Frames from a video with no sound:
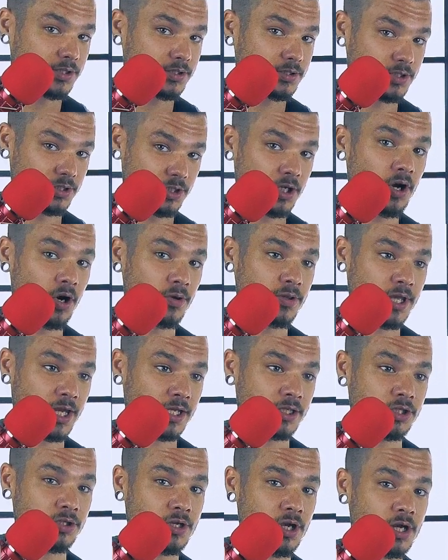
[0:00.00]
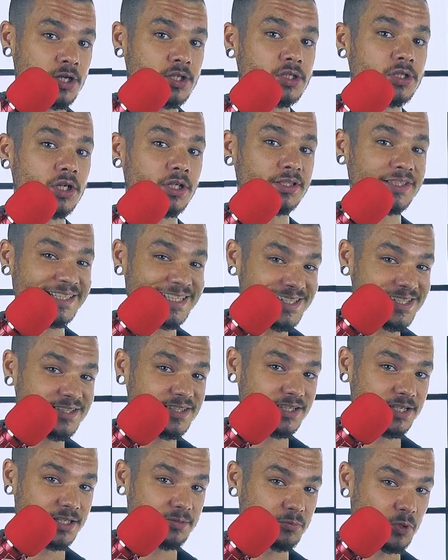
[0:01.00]
you know that you got to start
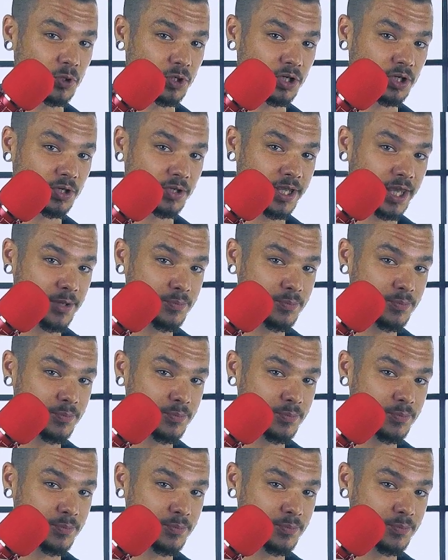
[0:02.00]
listening more, okay?